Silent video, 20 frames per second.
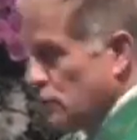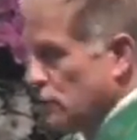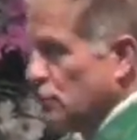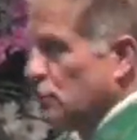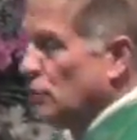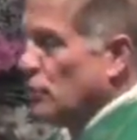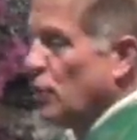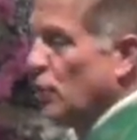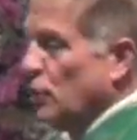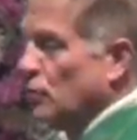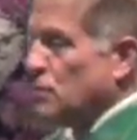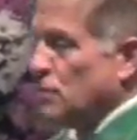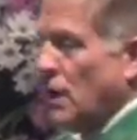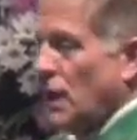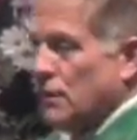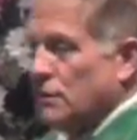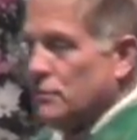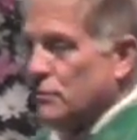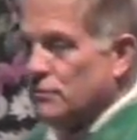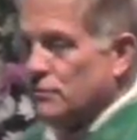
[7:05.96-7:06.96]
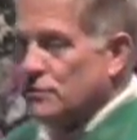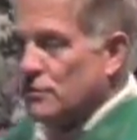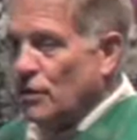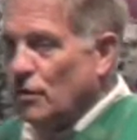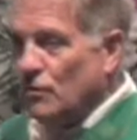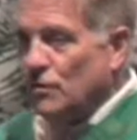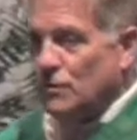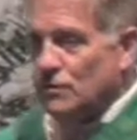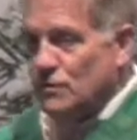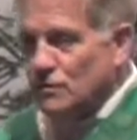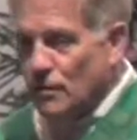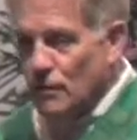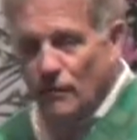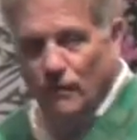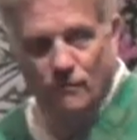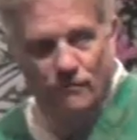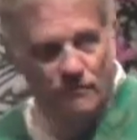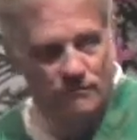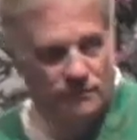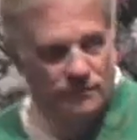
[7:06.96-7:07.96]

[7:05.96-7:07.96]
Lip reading: "Do you know Dr. So-and-so?"